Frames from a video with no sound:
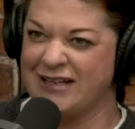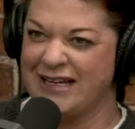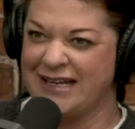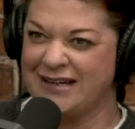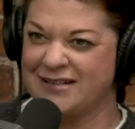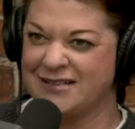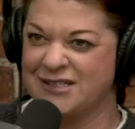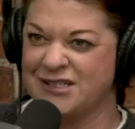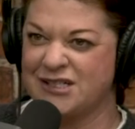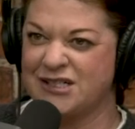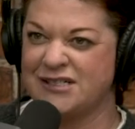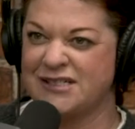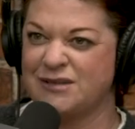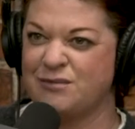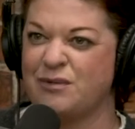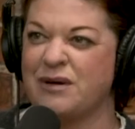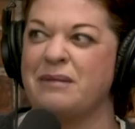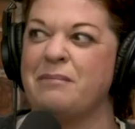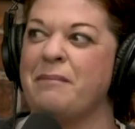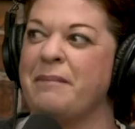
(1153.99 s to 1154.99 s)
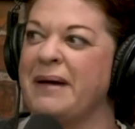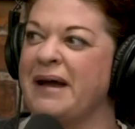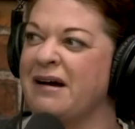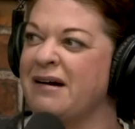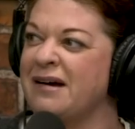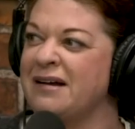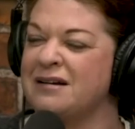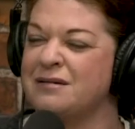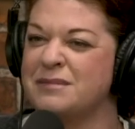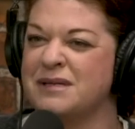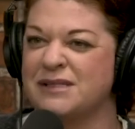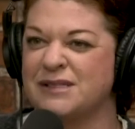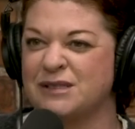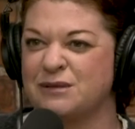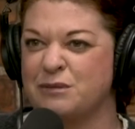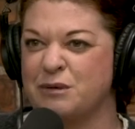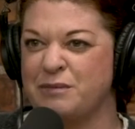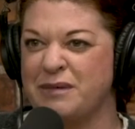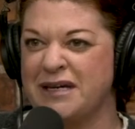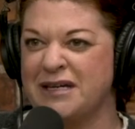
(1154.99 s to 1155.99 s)
canisters and went and buried them at
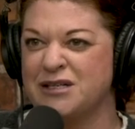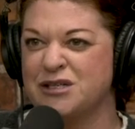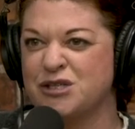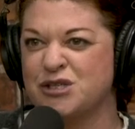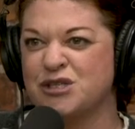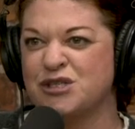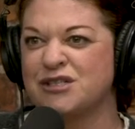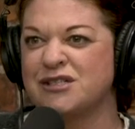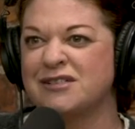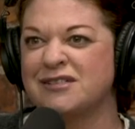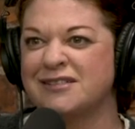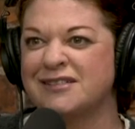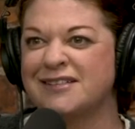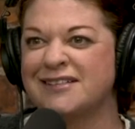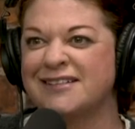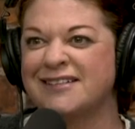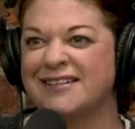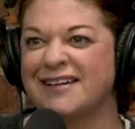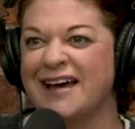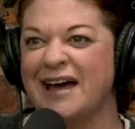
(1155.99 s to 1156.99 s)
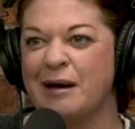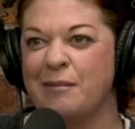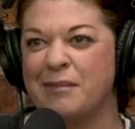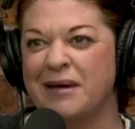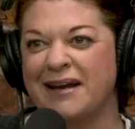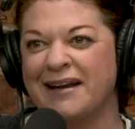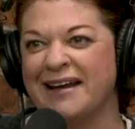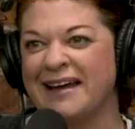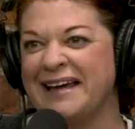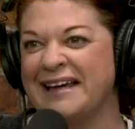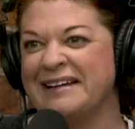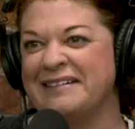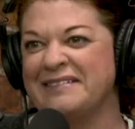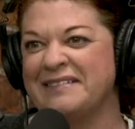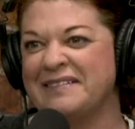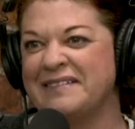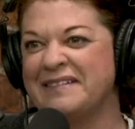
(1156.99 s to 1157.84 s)
Zuma Beach at midnight.